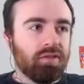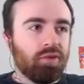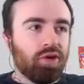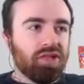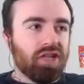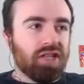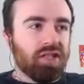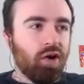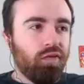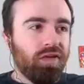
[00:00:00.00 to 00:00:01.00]
Mortis tries to
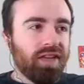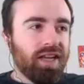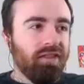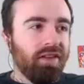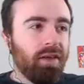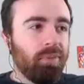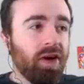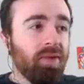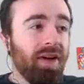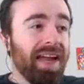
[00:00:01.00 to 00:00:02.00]
go for the kill on the
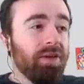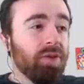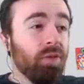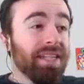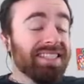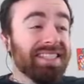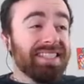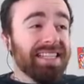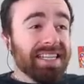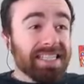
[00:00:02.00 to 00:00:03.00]
Primo, and with one
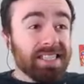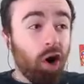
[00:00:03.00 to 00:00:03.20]
second...